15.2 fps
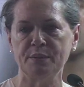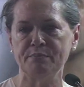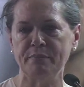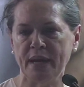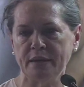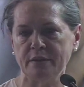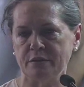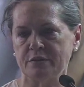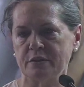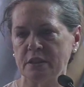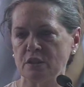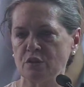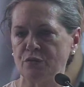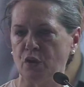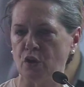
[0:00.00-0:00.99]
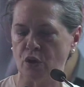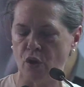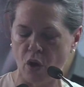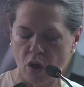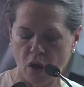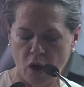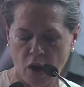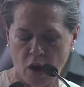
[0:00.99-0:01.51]
medicines for
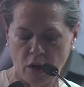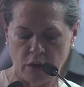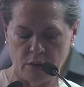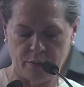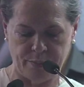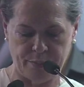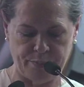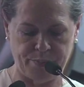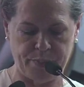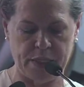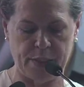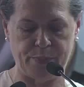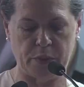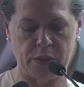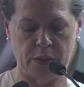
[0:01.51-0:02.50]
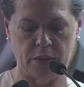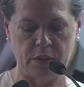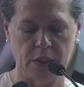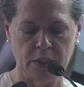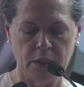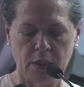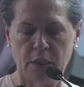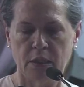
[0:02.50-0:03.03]
all people,
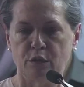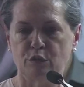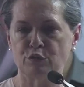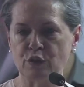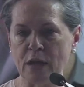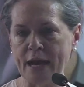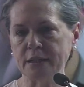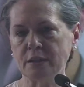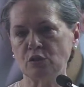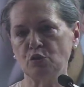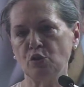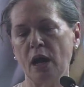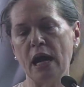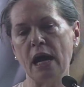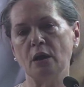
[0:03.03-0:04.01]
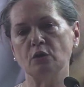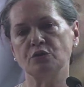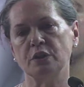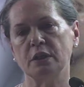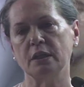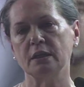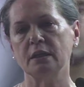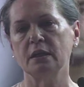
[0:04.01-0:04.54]
right to
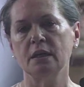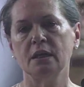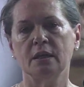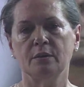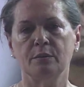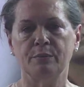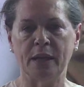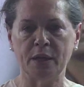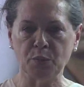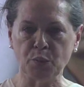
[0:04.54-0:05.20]
housing, by